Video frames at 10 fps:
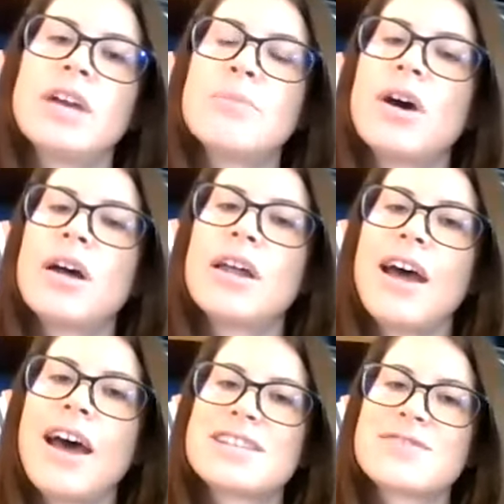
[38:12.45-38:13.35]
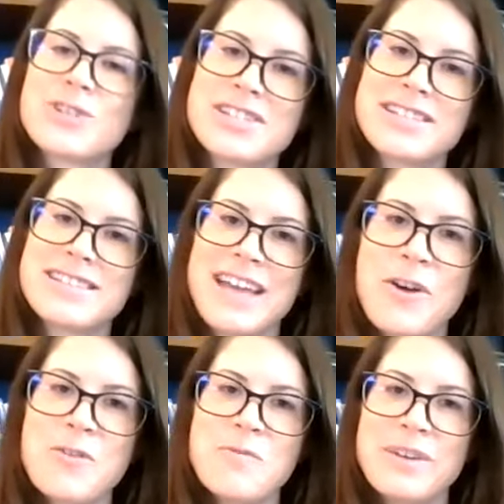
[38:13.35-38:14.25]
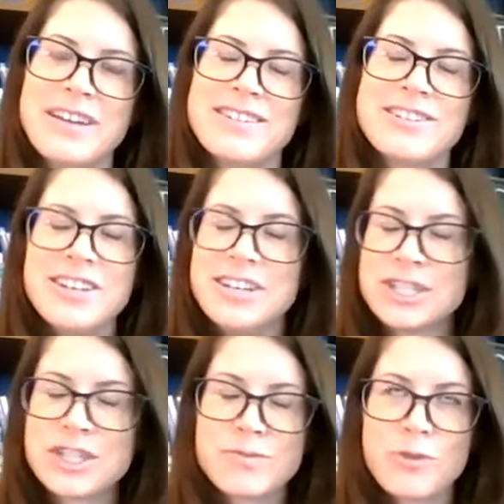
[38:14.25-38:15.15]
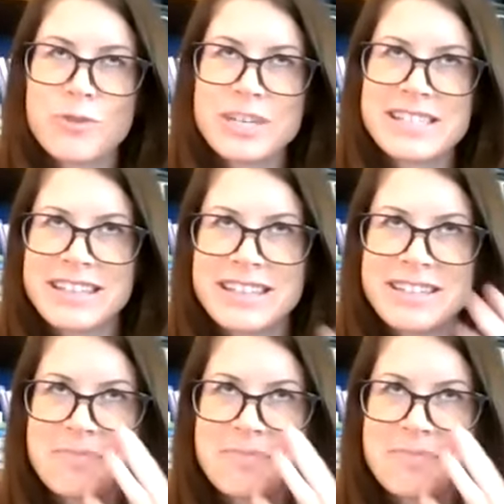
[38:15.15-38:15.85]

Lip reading: I'm not as versed in sound, but just from a recent